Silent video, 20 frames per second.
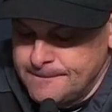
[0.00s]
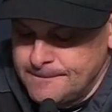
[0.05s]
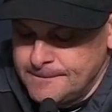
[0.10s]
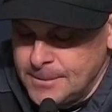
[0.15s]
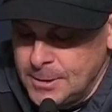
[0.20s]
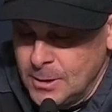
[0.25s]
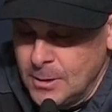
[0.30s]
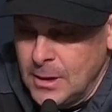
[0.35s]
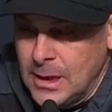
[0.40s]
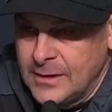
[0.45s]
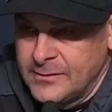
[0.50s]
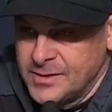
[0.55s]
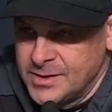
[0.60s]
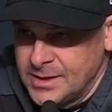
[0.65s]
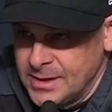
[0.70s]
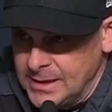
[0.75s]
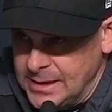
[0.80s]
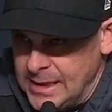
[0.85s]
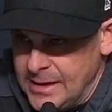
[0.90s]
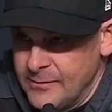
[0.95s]
you know,
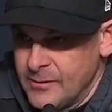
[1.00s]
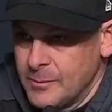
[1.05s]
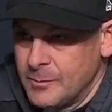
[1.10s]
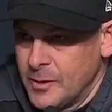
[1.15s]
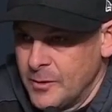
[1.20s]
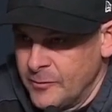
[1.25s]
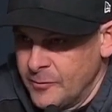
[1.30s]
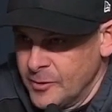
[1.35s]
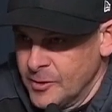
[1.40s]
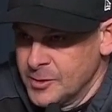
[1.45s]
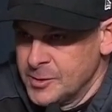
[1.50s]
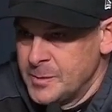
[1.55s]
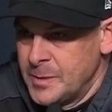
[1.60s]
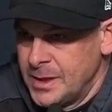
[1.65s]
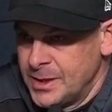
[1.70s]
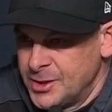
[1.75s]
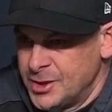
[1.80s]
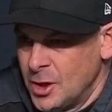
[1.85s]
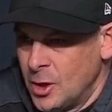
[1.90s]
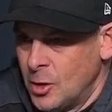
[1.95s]
obviously gave up the first
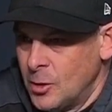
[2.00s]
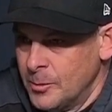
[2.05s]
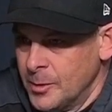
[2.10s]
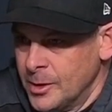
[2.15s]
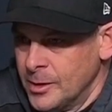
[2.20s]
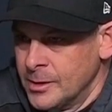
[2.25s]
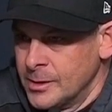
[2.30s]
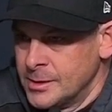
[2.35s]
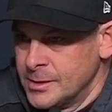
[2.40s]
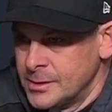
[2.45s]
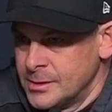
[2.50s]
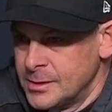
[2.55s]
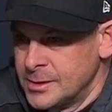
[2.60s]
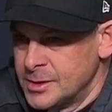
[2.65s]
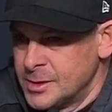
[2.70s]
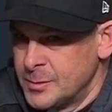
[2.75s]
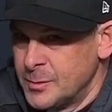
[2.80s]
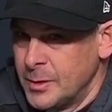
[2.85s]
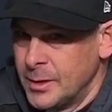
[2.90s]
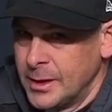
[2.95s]
pitch homer to
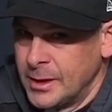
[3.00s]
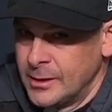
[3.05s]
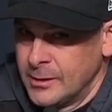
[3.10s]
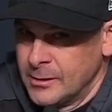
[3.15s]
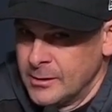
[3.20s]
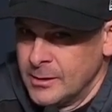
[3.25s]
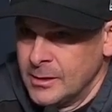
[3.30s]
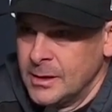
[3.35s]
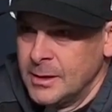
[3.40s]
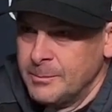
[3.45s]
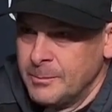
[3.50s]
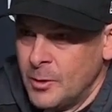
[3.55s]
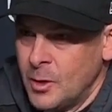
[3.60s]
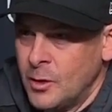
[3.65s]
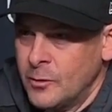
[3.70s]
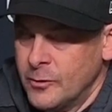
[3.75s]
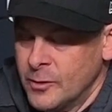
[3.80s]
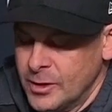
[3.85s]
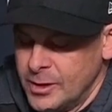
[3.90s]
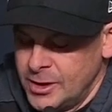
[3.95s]
Springer
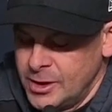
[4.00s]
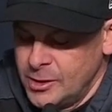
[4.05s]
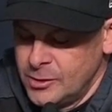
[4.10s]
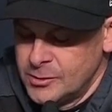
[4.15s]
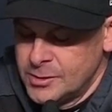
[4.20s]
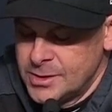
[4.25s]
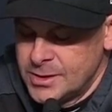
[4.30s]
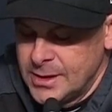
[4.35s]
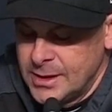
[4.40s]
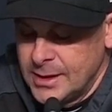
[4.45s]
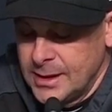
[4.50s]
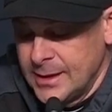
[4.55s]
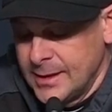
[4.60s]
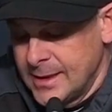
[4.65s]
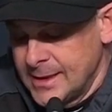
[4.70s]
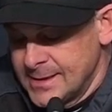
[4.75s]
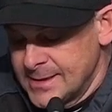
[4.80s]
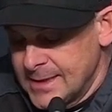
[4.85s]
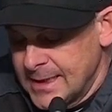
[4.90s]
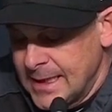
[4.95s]
over in Houston, and
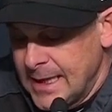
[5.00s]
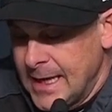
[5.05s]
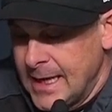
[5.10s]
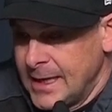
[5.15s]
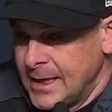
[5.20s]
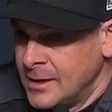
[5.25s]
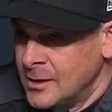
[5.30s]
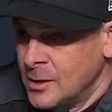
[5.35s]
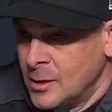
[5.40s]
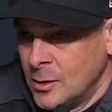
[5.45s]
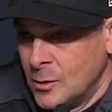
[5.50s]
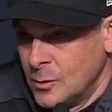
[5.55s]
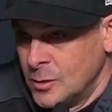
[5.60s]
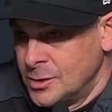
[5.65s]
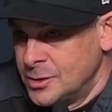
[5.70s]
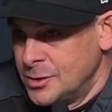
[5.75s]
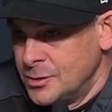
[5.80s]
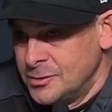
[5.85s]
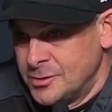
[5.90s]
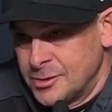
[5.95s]
then today with
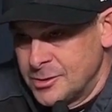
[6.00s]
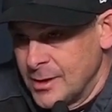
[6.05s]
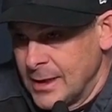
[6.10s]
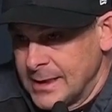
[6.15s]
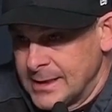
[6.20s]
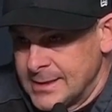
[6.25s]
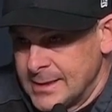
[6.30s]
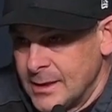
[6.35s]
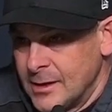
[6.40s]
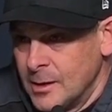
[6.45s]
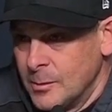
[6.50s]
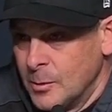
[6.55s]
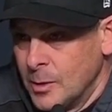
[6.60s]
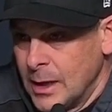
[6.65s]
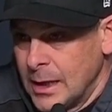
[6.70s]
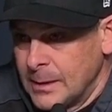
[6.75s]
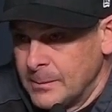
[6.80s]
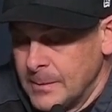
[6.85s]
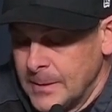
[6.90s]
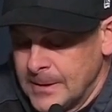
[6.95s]
two strikes there to
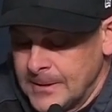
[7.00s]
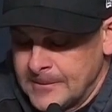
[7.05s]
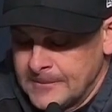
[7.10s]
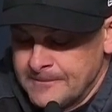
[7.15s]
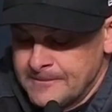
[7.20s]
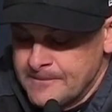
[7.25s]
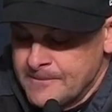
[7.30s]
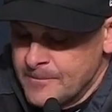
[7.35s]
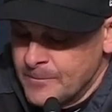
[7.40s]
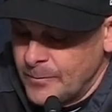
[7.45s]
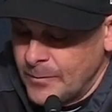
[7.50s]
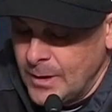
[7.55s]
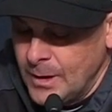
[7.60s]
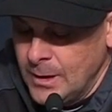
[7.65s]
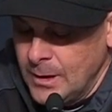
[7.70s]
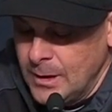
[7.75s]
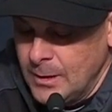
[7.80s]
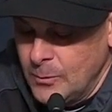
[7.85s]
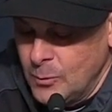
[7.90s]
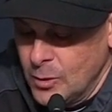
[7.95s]
Bregman.
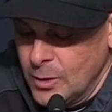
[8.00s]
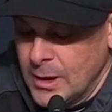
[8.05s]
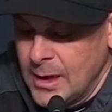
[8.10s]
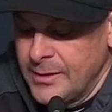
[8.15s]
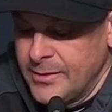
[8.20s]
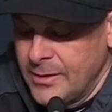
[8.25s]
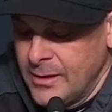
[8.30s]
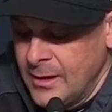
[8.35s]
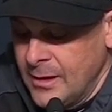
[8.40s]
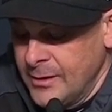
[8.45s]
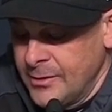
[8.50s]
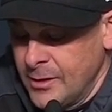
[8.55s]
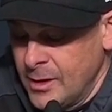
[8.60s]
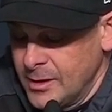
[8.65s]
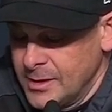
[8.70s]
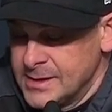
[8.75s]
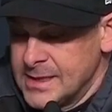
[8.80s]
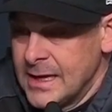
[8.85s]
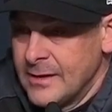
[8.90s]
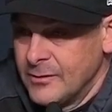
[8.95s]
Um, where I, th I thought
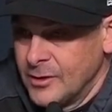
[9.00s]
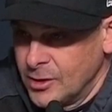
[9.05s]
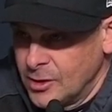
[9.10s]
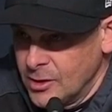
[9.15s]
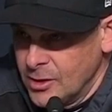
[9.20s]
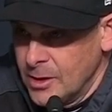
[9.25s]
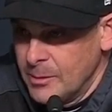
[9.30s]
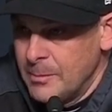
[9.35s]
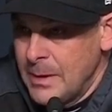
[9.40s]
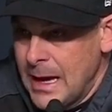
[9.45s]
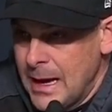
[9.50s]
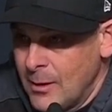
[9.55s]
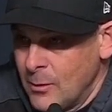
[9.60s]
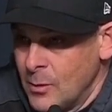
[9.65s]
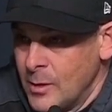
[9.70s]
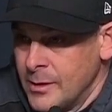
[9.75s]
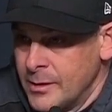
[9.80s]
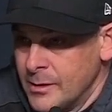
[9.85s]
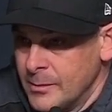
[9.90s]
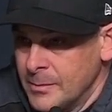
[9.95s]
he's having a good at-bat
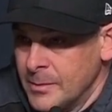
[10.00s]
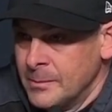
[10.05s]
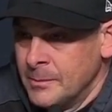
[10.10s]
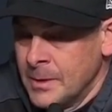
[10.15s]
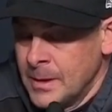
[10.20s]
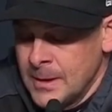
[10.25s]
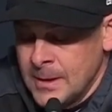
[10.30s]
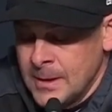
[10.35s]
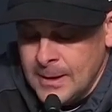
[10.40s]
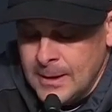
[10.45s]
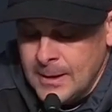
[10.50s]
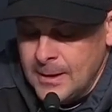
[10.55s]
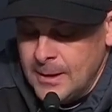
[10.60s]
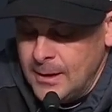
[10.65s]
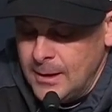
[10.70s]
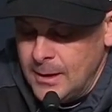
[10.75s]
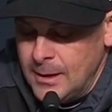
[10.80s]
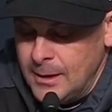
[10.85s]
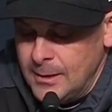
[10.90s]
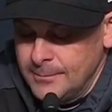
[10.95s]
with him,
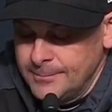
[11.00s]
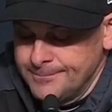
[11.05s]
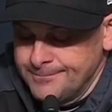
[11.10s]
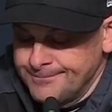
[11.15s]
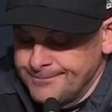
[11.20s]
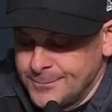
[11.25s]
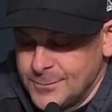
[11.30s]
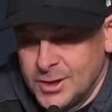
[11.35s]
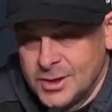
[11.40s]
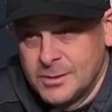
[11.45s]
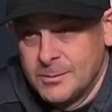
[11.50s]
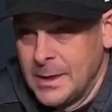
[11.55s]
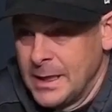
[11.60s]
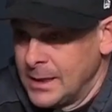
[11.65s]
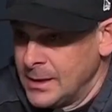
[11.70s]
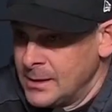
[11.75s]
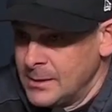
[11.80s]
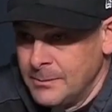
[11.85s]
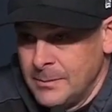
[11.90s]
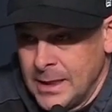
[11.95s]
um, just make
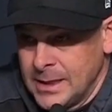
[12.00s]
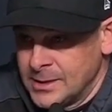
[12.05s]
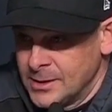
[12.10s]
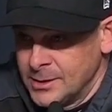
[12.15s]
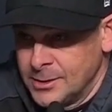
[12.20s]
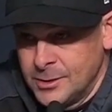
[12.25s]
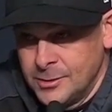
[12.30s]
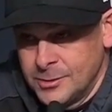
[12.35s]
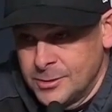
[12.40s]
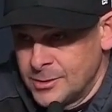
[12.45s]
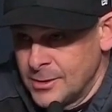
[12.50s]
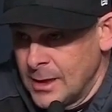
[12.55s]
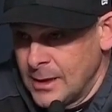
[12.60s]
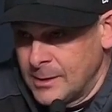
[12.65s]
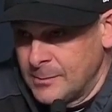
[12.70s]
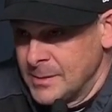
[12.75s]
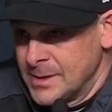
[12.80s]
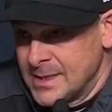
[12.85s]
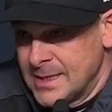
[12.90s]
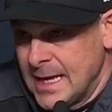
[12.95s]
makes a two-strike
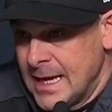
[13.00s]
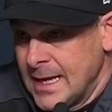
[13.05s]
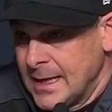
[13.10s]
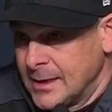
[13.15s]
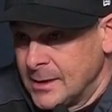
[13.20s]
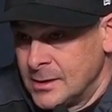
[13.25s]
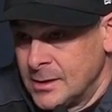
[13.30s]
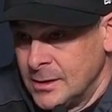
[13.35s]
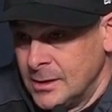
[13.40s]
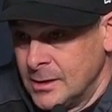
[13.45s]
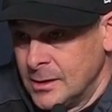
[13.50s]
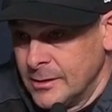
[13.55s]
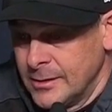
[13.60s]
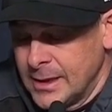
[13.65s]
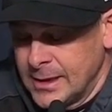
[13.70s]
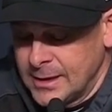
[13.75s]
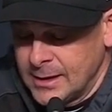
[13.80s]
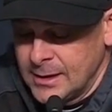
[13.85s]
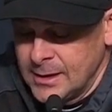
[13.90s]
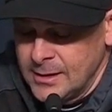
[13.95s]
mistake, you know,
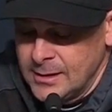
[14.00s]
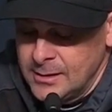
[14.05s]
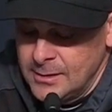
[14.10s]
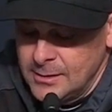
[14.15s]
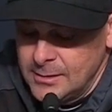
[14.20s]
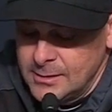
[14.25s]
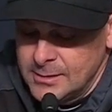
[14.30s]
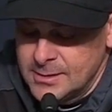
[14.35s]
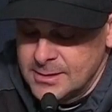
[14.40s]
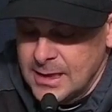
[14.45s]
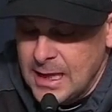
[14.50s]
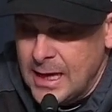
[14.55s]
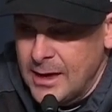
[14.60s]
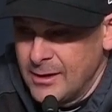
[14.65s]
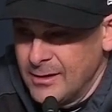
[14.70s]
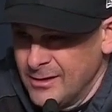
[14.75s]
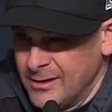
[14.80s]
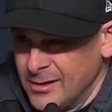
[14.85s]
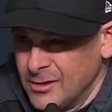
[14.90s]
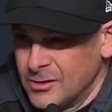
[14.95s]
that uh, a slider
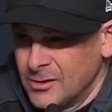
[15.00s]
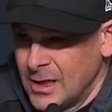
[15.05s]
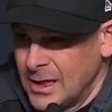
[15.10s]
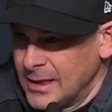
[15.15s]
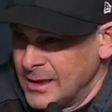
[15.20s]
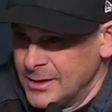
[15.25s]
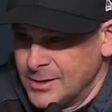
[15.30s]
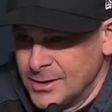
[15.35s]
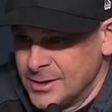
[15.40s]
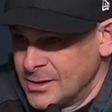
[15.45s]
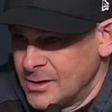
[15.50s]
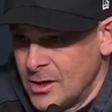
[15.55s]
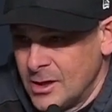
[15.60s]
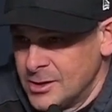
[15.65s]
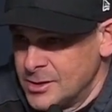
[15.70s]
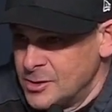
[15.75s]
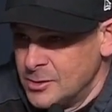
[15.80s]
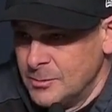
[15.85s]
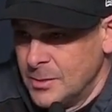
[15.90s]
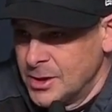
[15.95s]
that looked like it just
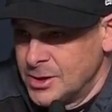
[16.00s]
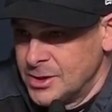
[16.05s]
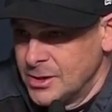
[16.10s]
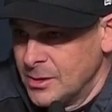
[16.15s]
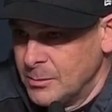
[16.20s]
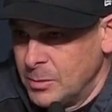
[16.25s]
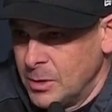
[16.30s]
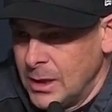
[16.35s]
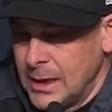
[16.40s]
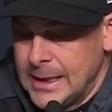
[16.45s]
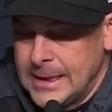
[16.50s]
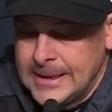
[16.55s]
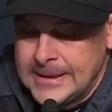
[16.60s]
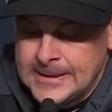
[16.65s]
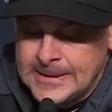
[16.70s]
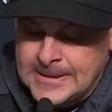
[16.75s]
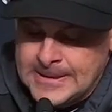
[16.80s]
caught too much of the plate.